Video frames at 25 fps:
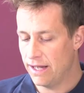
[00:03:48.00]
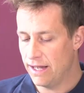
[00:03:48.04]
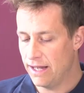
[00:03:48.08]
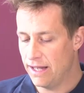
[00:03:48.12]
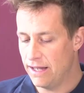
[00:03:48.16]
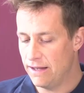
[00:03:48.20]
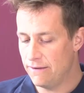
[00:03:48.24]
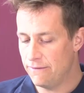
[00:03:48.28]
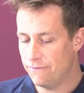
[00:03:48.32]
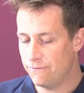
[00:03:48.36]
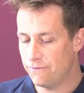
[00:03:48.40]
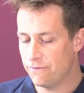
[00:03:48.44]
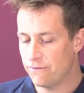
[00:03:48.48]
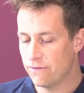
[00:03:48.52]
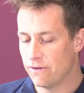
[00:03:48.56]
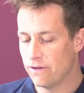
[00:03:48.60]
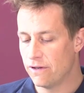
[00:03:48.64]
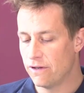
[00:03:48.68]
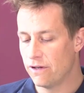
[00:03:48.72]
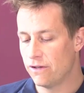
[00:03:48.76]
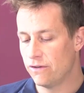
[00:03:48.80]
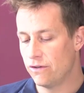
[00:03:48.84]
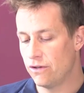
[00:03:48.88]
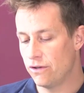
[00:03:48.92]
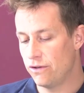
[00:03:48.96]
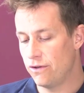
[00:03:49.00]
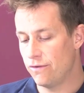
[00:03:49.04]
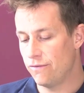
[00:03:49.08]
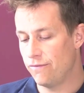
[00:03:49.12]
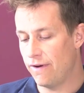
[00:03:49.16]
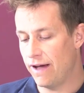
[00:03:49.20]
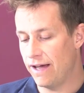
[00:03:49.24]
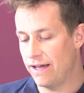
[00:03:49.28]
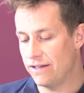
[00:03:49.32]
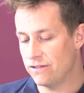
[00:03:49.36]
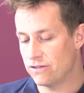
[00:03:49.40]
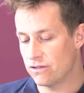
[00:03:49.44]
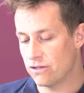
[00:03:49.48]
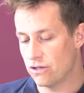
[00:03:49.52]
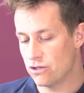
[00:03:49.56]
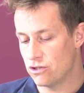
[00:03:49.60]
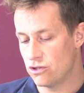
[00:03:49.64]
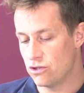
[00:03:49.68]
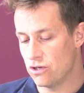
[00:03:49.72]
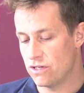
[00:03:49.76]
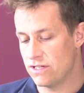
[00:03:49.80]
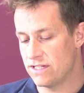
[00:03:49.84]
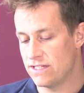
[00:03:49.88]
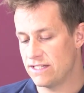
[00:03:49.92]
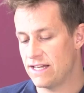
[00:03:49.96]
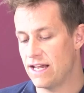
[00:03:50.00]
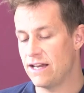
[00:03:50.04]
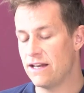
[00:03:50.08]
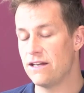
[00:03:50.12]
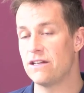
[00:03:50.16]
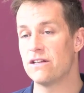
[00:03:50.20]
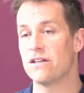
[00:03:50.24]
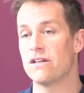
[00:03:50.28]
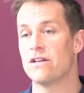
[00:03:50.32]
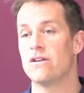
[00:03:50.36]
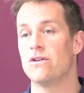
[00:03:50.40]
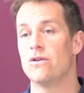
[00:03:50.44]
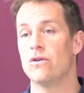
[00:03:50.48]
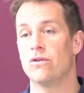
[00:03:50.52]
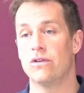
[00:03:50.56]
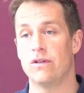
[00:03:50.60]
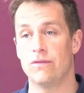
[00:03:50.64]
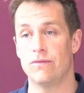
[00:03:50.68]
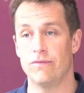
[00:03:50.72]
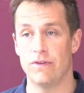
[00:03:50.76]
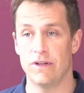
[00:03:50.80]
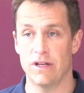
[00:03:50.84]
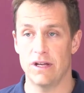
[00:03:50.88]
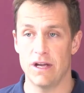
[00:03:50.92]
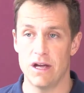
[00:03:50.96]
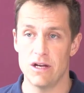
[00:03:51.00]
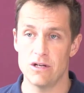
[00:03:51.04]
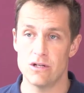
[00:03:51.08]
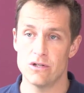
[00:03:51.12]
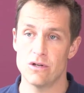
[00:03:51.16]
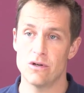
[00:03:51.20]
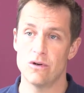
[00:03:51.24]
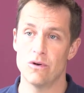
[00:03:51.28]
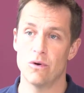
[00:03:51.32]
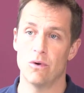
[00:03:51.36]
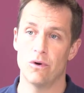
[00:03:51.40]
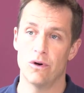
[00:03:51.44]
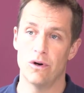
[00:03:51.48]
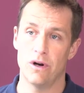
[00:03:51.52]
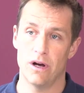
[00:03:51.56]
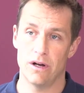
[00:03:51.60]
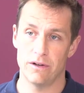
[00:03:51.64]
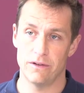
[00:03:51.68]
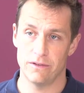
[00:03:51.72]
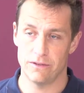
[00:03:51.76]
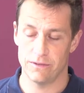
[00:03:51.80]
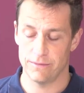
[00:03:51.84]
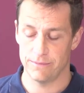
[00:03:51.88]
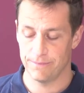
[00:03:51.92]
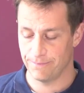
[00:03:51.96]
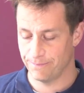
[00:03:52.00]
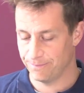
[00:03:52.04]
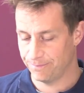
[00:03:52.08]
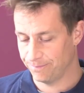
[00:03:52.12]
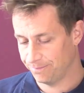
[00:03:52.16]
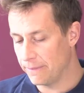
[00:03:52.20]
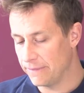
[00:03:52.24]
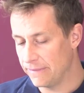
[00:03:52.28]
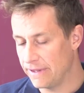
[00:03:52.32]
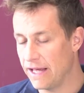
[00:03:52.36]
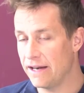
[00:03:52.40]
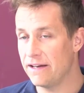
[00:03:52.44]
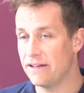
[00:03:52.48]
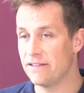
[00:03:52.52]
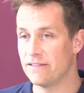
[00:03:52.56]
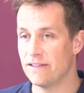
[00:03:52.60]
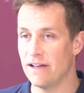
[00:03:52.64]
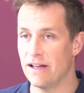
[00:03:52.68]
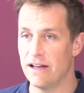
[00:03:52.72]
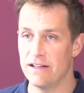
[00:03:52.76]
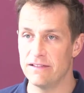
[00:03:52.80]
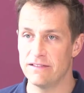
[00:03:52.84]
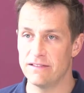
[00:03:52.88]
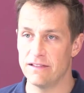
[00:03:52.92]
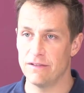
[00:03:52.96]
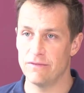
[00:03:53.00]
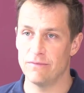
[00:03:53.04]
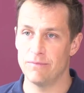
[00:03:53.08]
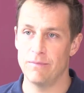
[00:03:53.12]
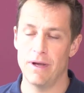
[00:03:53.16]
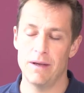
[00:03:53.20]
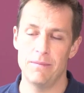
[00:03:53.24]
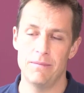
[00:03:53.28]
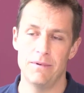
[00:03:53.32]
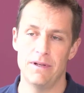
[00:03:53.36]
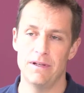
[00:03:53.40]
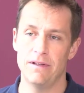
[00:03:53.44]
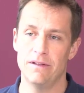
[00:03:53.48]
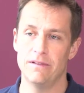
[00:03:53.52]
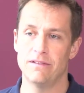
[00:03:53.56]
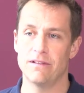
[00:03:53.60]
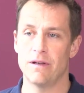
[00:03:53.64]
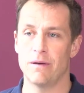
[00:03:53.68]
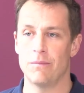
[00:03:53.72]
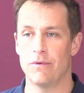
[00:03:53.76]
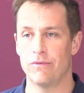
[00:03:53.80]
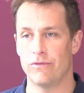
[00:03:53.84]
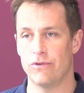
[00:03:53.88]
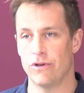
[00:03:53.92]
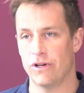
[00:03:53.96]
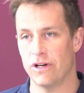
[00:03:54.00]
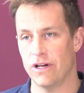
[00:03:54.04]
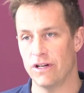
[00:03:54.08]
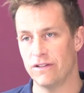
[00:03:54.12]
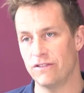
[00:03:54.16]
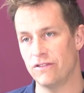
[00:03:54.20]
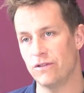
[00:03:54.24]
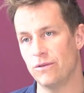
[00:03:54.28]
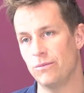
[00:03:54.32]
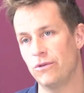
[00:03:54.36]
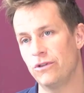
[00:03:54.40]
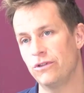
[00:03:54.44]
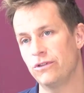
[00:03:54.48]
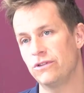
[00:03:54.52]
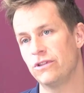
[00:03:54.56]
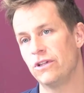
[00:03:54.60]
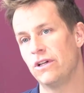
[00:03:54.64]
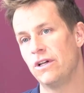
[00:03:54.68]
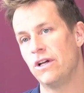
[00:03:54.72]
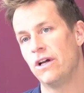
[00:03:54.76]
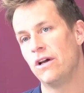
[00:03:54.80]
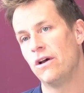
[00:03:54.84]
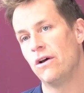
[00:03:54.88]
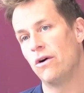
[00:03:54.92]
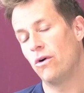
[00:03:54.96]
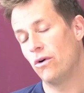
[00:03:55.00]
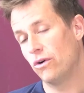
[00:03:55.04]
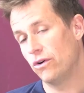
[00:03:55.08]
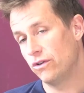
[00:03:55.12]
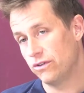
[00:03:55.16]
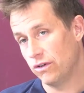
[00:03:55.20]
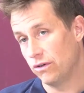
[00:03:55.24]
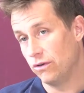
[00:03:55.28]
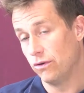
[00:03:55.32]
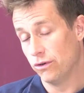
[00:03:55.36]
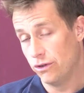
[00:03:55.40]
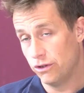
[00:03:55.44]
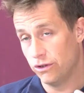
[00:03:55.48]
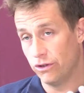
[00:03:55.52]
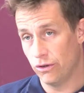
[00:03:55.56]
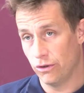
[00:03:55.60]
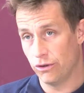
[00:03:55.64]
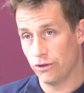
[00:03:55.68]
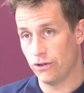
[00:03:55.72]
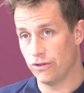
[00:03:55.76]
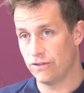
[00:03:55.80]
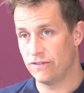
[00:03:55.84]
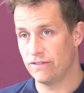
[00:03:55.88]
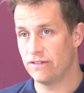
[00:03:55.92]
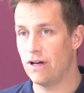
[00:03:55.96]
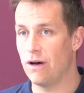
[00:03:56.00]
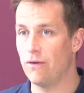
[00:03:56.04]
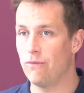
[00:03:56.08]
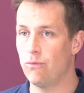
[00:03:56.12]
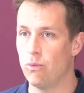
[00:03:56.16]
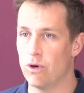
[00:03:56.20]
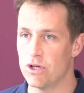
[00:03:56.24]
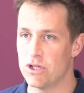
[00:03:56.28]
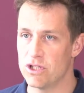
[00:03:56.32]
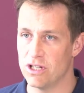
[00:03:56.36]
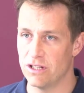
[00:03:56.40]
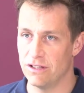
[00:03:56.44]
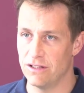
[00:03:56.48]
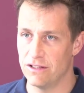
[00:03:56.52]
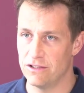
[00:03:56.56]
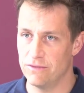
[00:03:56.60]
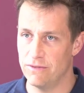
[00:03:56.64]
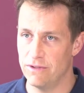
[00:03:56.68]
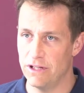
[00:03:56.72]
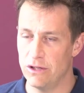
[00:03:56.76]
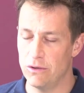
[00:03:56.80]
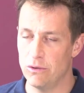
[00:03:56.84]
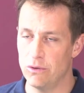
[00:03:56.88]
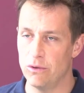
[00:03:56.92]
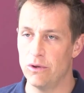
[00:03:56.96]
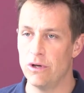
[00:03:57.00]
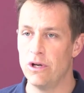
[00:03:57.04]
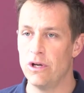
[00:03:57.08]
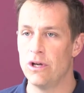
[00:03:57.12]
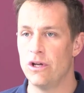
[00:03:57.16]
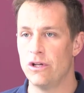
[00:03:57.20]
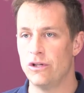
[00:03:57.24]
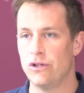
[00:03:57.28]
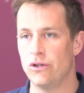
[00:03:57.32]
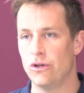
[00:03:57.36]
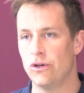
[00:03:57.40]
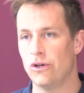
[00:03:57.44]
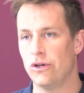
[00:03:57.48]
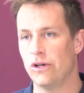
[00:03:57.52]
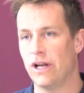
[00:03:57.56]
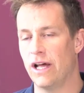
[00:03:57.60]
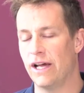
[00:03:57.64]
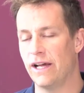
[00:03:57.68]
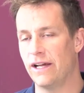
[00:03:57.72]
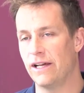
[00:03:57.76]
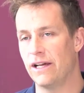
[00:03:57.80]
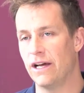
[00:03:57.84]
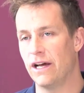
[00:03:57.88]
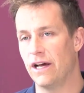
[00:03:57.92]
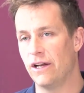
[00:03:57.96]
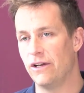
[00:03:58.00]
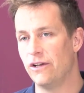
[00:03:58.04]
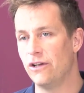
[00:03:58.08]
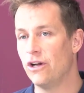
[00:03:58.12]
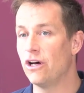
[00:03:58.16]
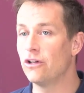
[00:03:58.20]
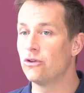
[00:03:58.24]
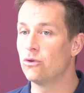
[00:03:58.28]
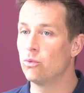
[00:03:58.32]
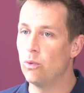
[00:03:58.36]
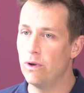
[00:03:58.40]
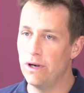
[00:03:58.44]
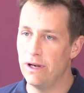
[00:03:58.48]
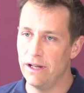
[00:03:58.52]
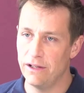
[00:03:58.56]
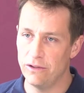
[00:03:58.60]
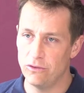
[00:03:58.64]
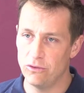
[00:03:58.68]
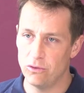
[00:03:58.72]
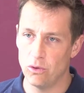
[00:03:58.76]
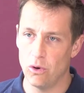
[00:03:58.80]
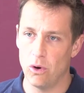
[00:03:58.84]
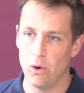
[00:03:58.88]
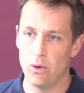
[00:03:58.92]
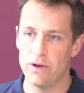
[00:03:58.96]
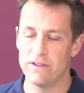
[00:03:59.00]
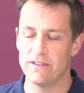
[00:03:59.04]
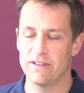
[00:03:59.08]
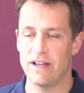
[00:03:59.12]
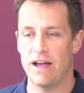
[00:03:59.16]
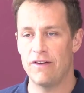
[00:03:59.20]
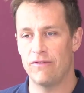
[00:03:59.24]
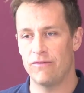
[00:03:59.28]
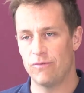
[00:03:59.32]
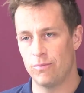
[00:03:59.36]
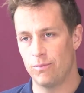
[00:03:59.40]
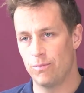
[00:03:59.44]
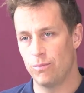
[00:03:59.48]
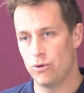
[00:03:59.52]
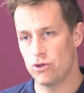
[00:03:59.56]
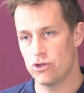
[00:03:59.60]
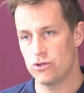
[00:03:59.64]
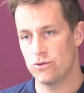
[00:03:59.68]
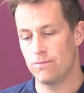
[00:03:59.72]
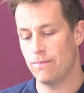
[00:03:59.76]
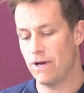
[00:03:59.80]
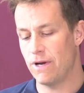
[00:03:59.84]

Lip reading: if the device should send notification or not. That is nice if maybe some of your customers or yourself watching this video, you're like not willing to always have push